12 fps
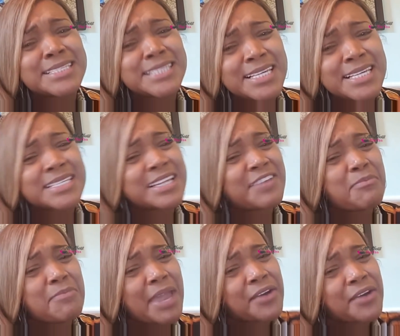season of
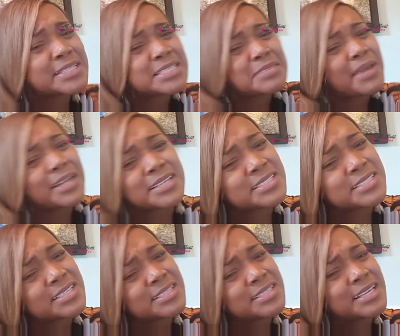Married to
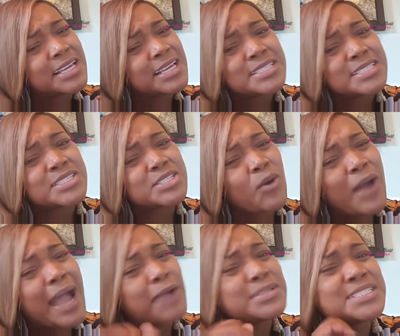Medicine. So
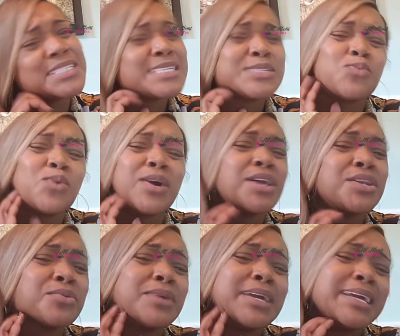I was just
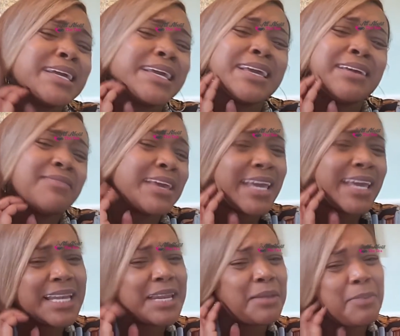wondering if
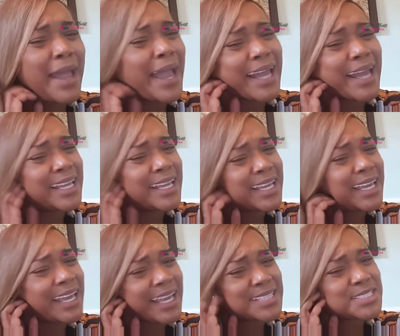anybody
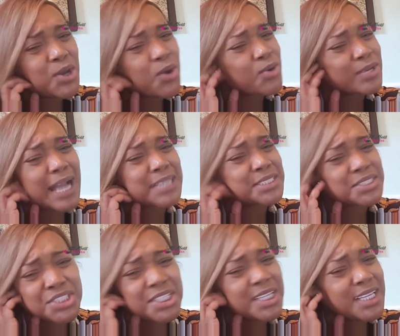had told Dr.
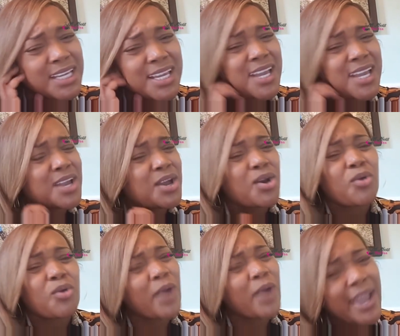G,
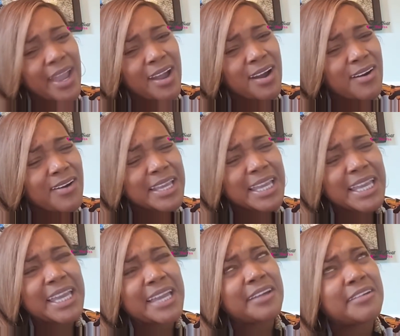well,
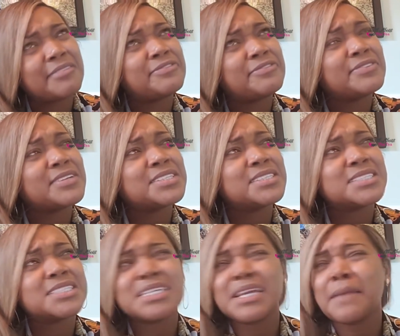if
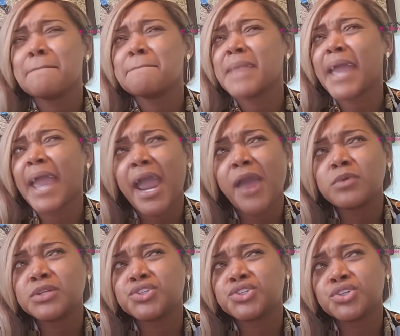she
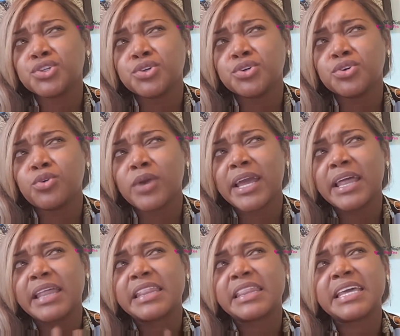married you
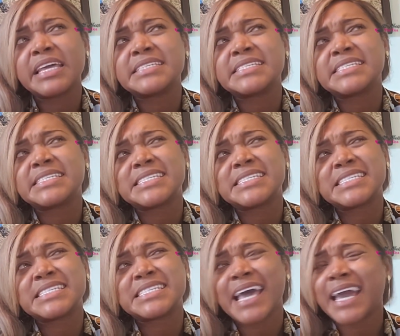and then
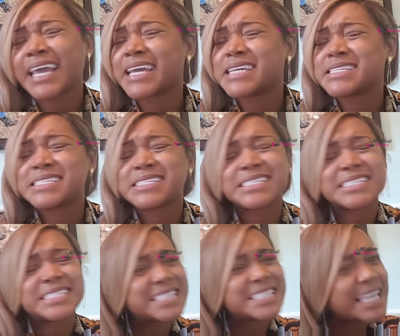second
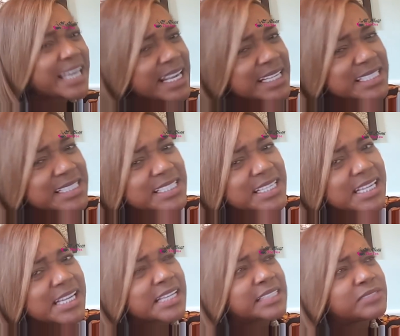
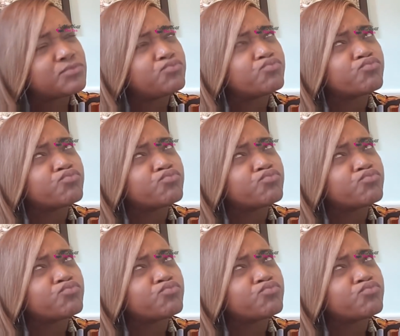season